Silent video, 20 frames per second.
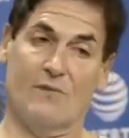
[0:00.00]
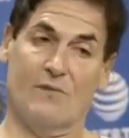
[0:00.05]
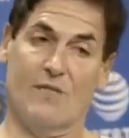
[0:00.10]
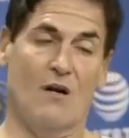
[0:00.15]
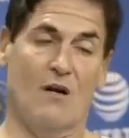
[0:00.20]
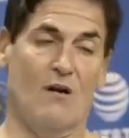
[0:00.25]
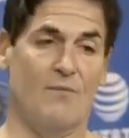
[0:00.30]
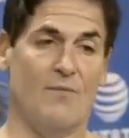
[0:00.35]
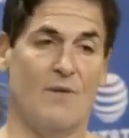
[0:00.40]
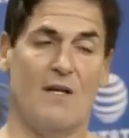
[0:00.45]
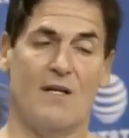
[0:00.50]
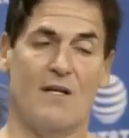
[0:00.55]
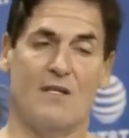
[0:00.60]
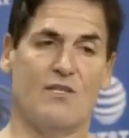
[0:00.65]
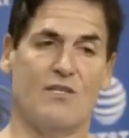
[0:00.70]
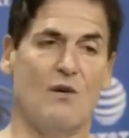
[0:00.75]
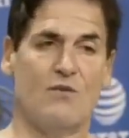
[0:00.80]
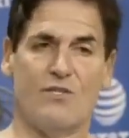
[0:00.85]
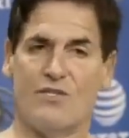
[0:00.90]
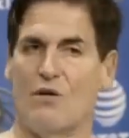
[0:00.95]
you know,
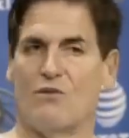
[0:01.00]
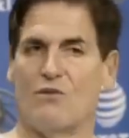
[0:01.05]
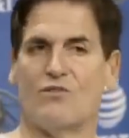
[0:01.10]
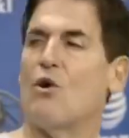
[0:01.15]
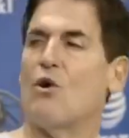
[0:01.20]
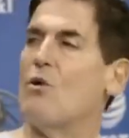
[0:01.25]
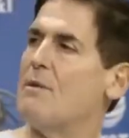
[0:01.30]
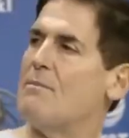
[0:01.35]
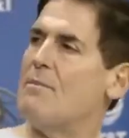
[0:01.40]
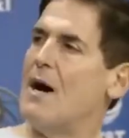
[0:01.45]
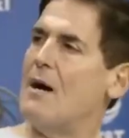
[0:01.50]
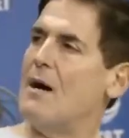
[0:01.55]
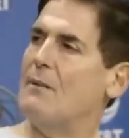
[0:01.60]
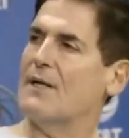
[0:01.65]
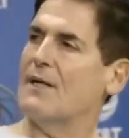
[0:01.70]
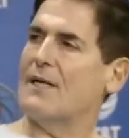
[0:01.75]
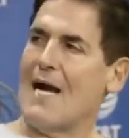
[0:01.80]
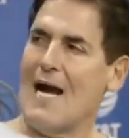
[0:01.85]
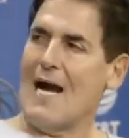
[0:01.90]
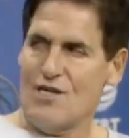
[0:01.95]
so-and-so is going public.